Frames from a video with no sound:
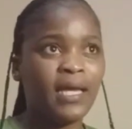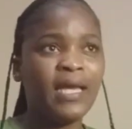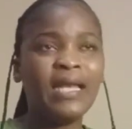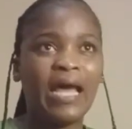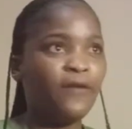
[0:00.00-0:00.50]

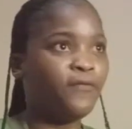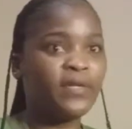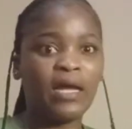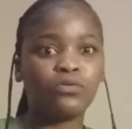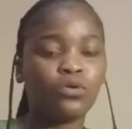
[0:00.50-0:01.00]
in life
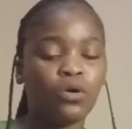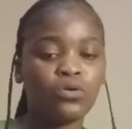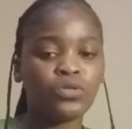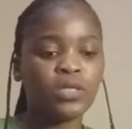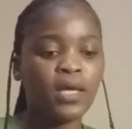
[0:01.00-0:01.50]
without
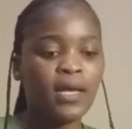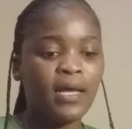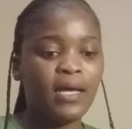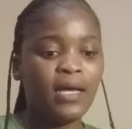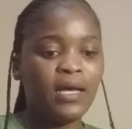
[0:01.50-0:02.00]
goals,
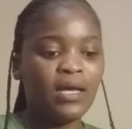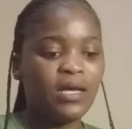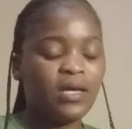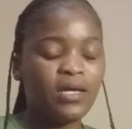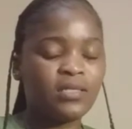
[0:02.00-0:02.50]

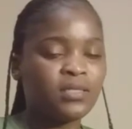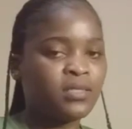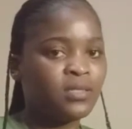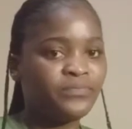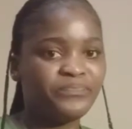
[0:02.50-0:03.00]
it's